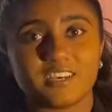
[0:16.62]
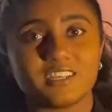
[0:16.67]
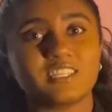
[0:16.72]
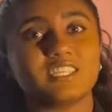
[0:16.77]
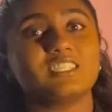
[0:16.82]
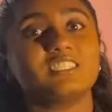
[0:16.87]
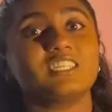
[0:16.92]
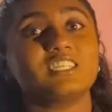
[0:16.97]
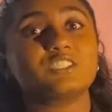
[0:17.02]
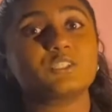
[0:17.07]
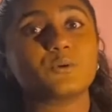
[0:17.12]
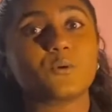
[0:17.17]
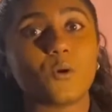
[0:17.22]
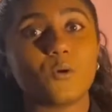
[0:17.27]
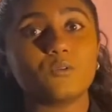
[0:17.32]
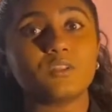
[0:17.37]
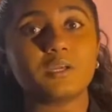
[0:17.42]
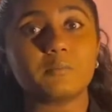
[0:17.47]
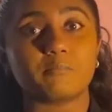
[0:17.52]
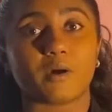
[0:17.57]
These things are
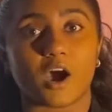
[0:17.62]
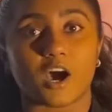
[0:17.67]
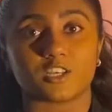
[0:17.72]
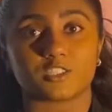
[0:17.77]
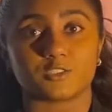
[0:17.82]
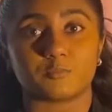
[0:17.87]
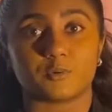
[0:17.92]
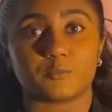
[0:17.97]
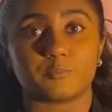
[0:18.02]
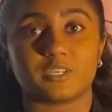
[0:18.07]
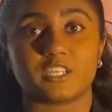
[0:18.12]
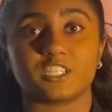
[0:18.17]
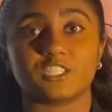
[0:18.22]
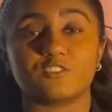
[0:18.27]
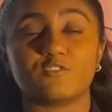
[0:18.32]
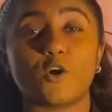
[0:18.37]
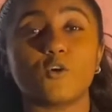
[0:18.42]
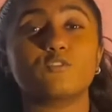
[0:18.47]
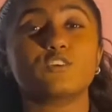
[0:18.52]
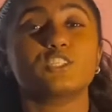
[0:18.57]
only possible because
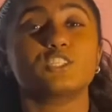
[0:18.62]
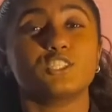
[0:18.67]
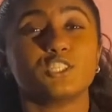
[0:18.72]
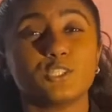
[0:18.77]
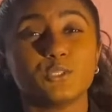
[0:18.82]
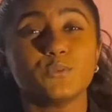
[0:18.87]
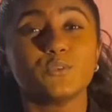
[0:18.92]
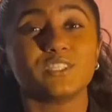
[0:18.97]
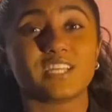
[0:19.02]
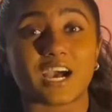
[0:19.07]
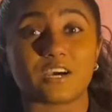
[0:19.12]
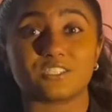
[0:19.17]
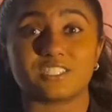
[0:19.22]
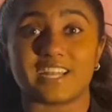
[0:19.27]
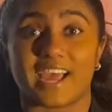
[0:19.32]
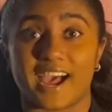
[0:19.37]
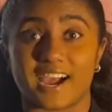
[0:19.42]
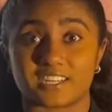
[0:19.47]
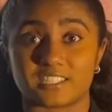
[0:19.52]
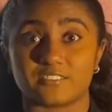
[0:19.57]
of over 2,000
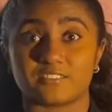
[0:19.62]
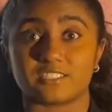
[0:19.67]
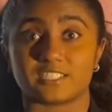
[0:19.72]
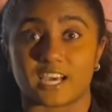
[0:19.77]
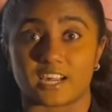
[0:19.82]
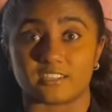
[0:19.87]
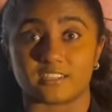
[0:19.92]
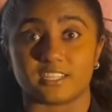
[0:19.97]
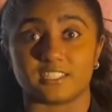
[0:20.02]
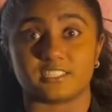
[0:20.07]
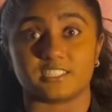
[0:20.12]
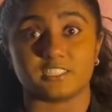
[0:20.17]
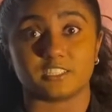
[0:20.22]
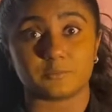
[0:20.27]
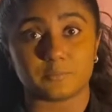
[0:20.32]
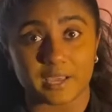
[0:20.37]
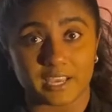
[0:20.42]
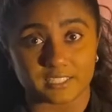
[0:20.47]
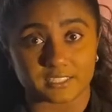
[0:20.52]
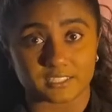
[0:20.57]
active satellites in
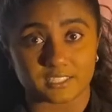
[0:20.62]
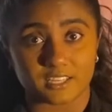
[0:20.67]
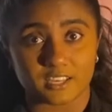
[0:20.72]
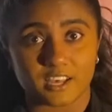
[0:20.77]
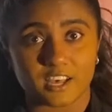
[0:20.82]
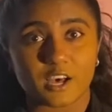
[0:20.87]
space.